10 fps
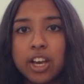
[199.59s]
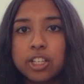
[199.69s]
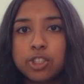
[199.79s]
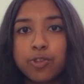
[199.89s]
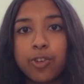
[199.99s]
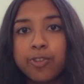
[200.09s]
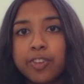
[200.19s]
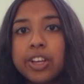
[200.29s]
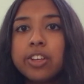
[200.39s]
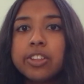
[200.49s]
to
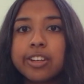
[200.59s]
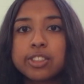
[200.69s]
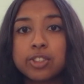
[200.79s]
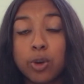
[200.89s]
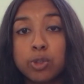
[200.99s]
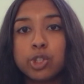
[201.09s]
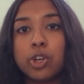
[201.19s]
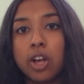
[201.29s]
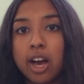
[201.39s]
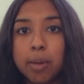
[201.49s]
fulfill their
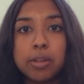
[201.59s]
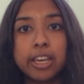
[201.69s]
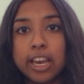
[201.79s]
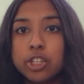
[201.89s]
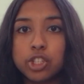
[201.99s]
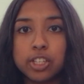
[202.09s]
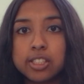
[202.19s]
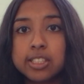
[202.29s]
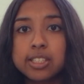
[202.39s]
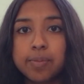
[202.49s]
social
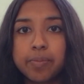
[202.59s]
obligations.